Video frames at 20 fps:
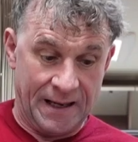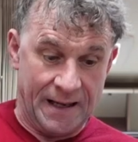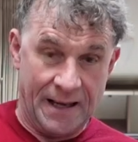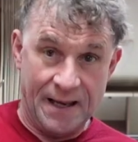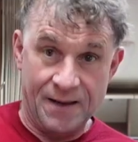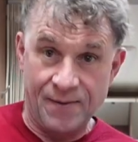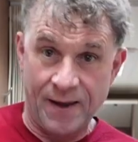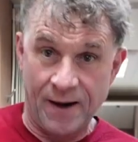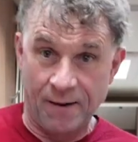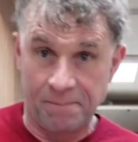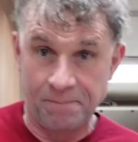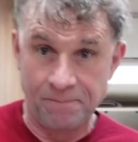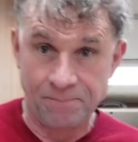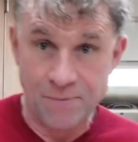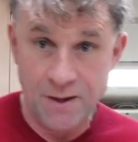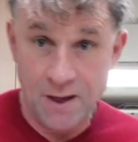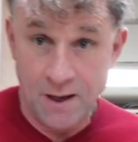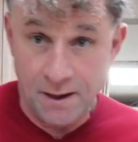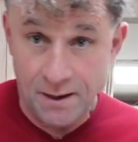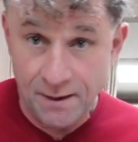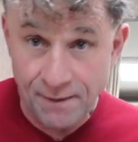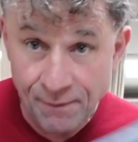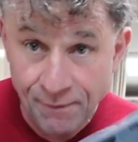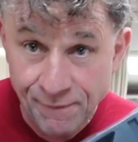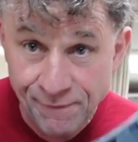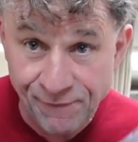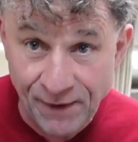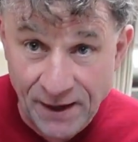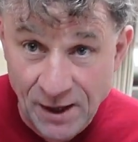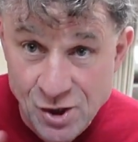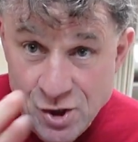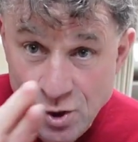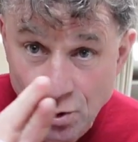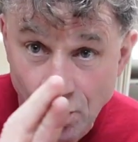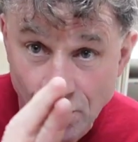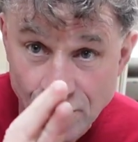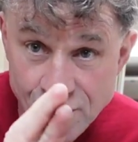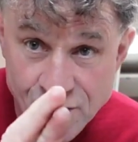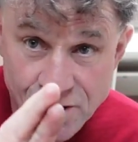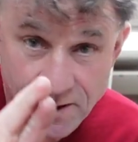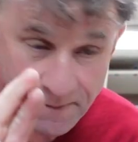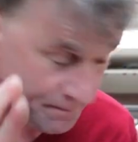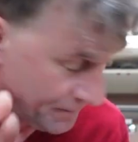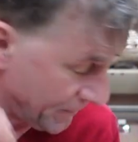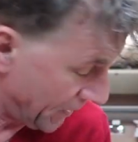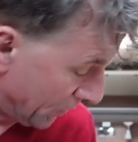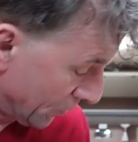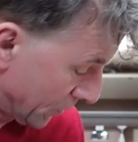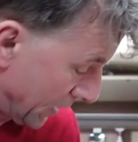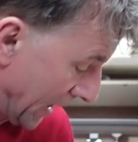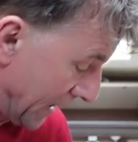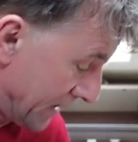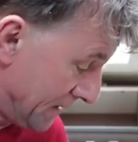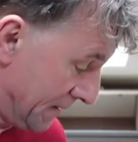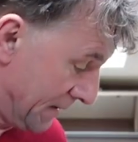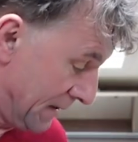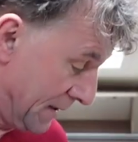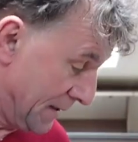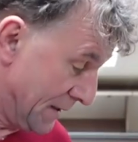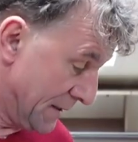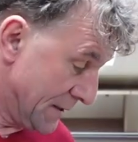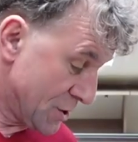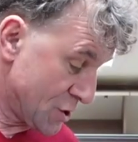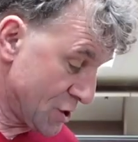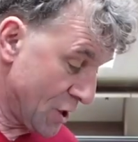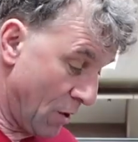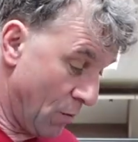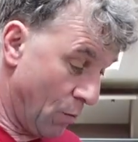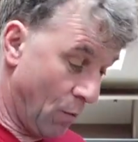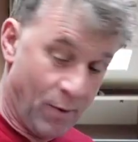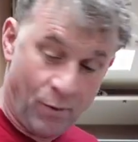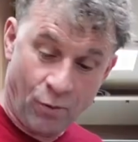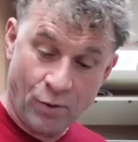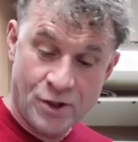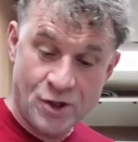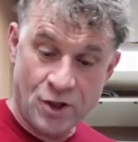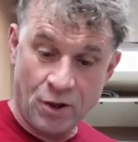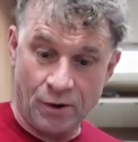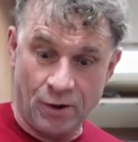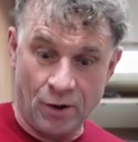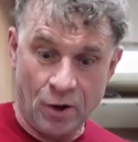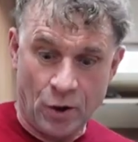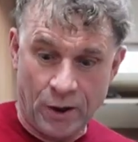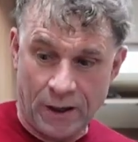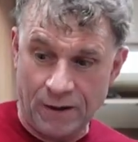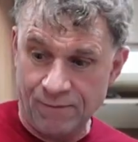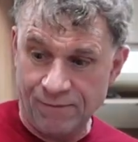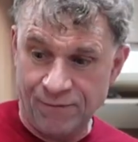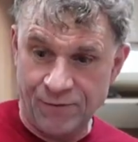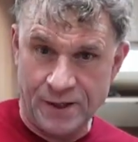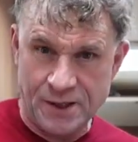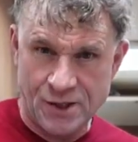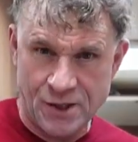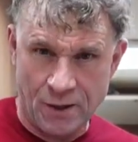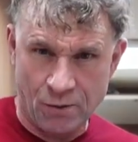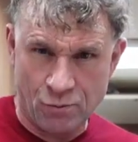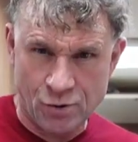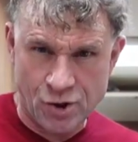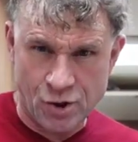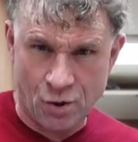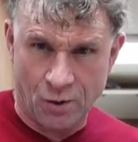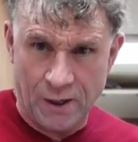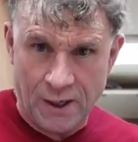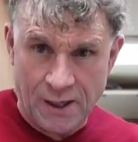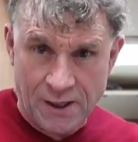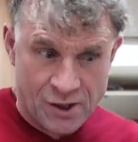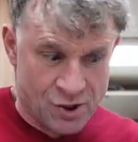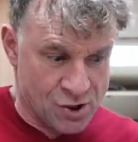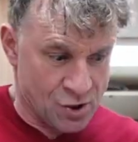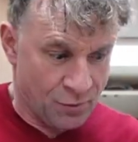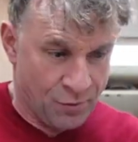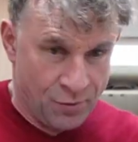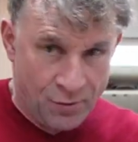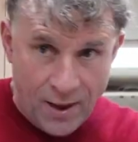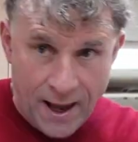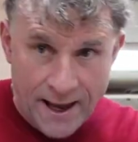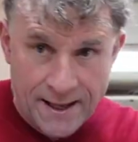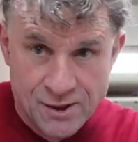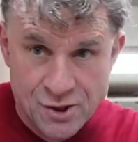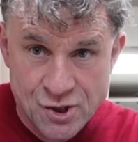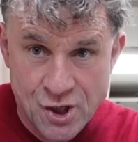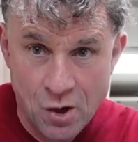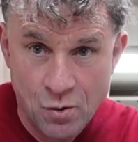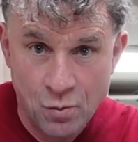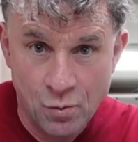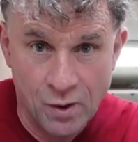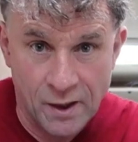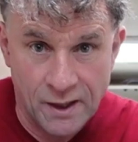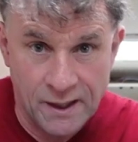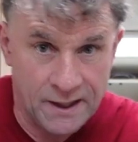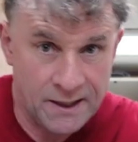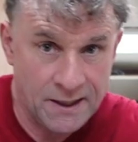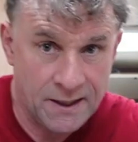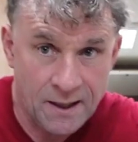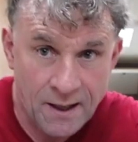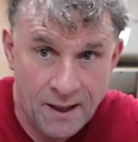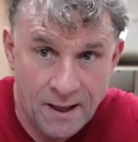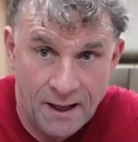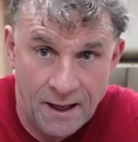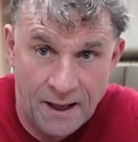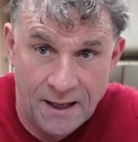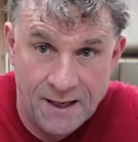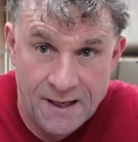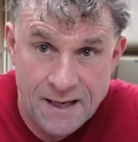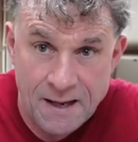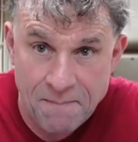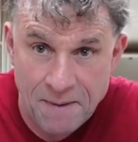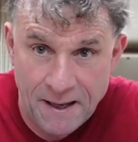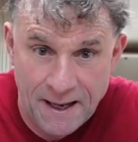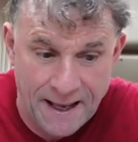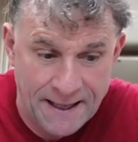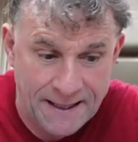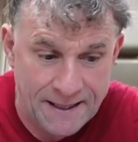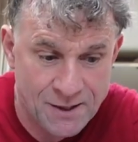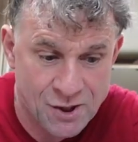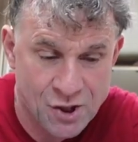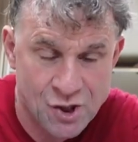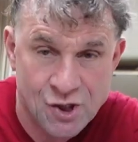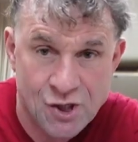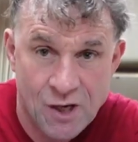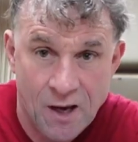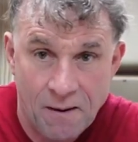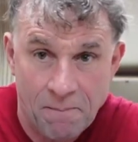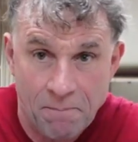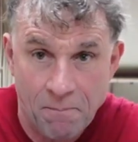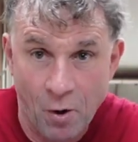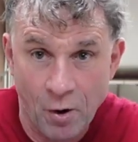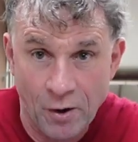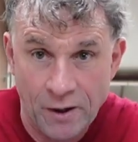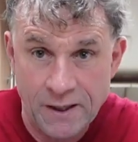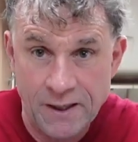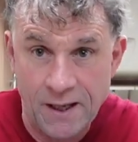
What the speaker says: in there. Fingers crossed. Okay, so we're always looking for these little stuff, so that totally eliminates my